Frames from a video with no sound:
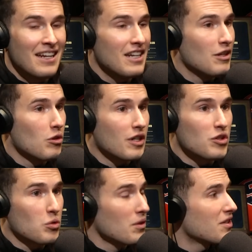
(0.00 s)
You look at
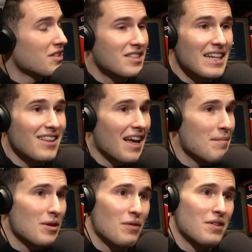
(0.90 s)
Georgia's D
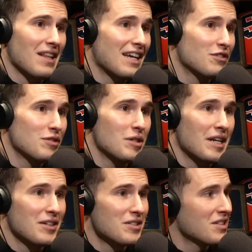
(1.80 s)
linemen over the last few
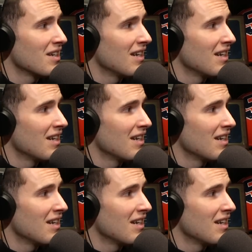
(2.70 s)
years,